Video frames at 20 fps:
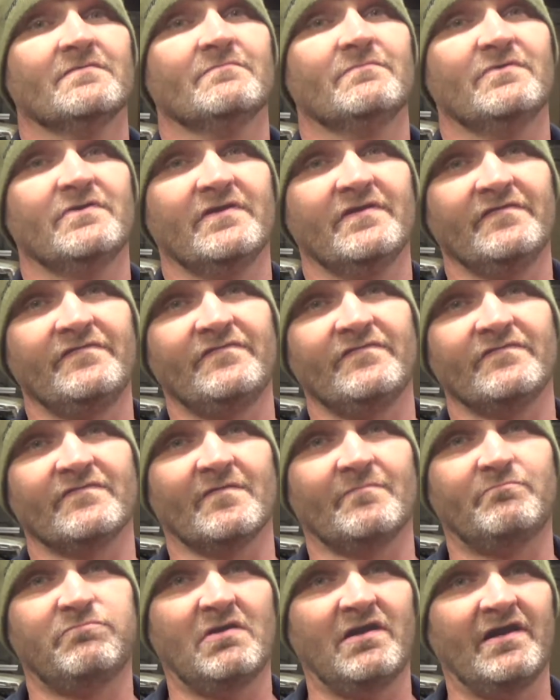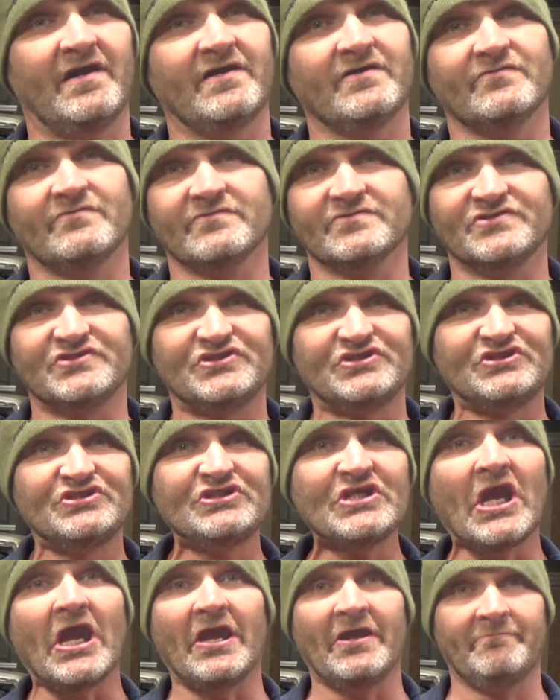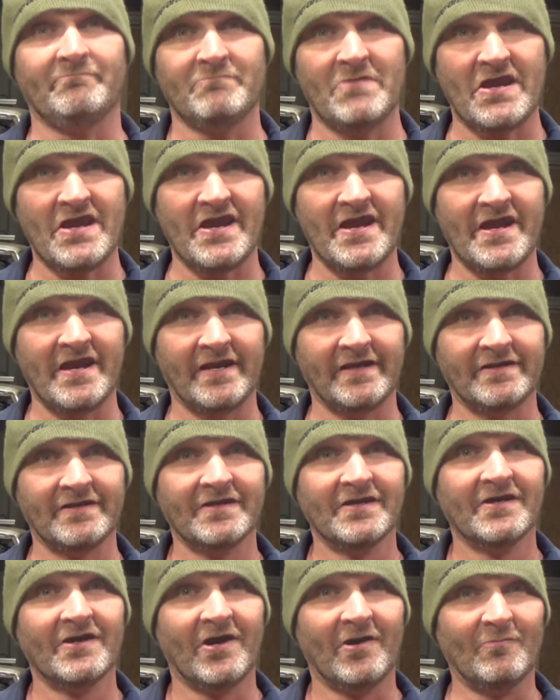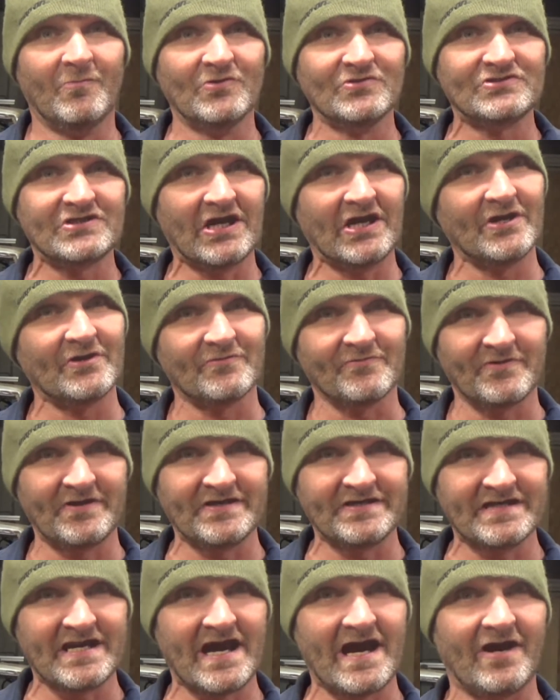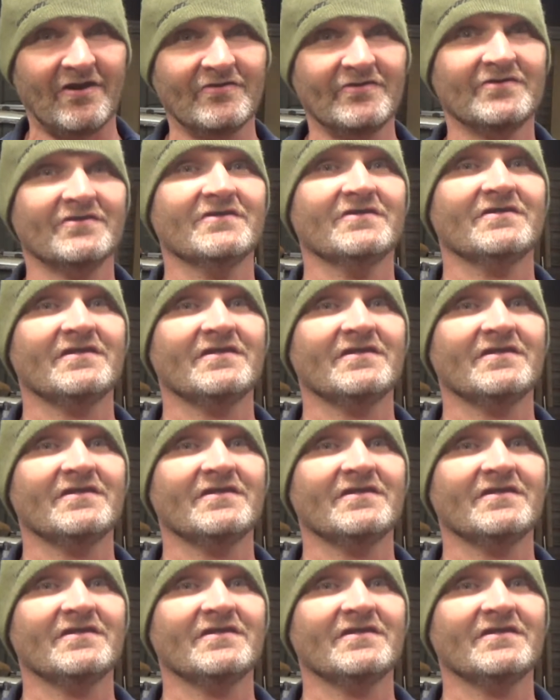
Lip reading: This is a pile of shit, man. I'm gonna tell you right now.